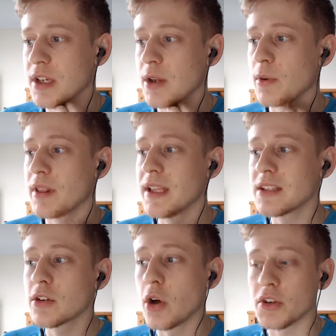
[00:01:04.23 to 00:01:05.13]
with
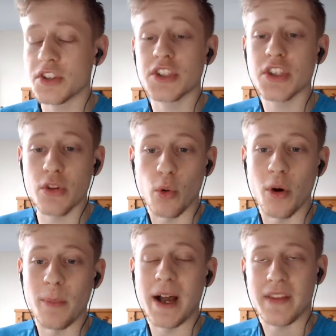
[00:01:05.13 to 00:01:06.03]
little conscious
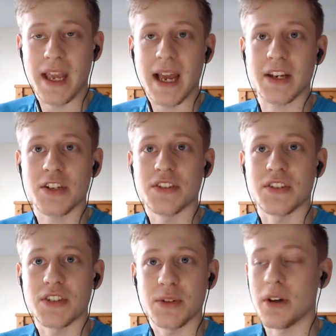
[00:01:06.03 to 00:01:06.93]
thought about the actions
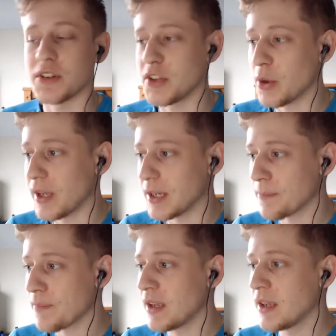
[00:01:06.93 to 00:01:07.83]
that you are doing.
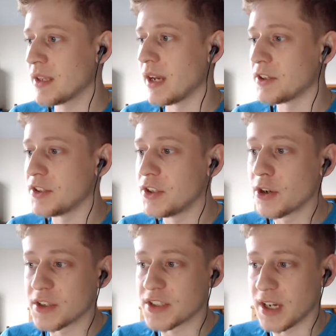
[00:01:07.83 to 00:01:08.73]
Now,
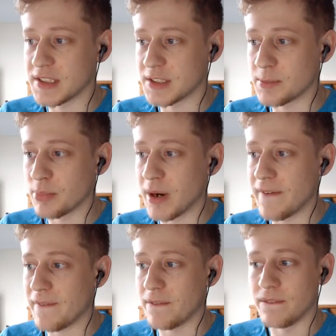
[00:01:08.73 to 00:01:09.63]
neuroscientist
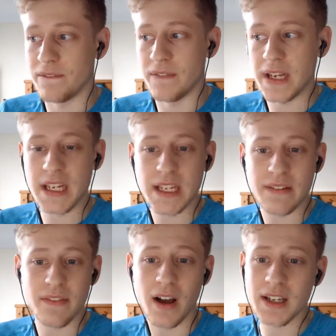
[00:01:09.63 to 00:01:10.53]
Brett
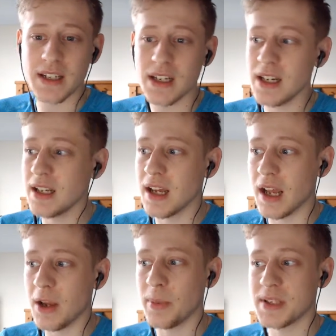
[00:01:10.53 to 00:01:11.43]
Vinger, I
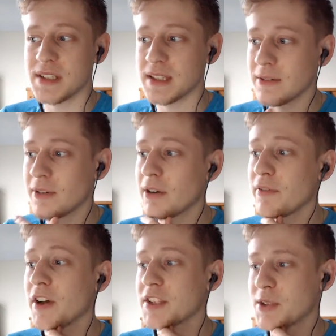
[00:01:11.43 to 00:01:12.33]
hope I'm saying that right,
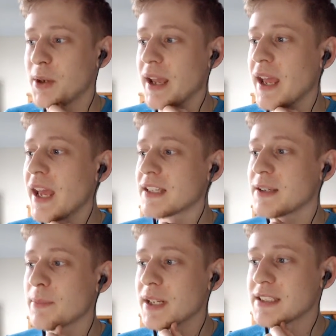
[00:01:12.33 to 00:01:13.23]
refers to it as
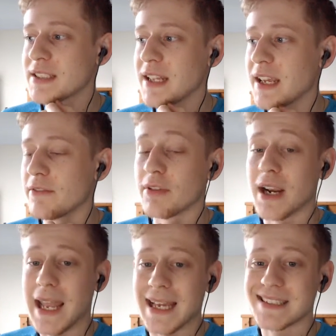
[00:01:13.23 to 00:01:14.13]
simply a state of
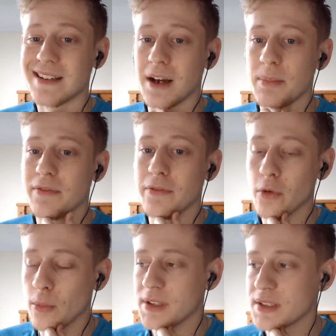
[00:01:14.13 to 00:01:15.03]
relaxed high
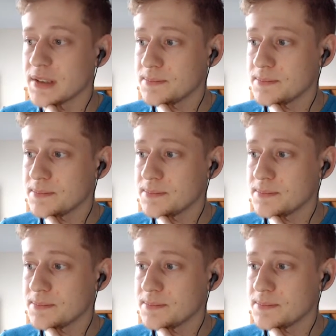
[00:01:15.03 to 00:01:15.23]
performance.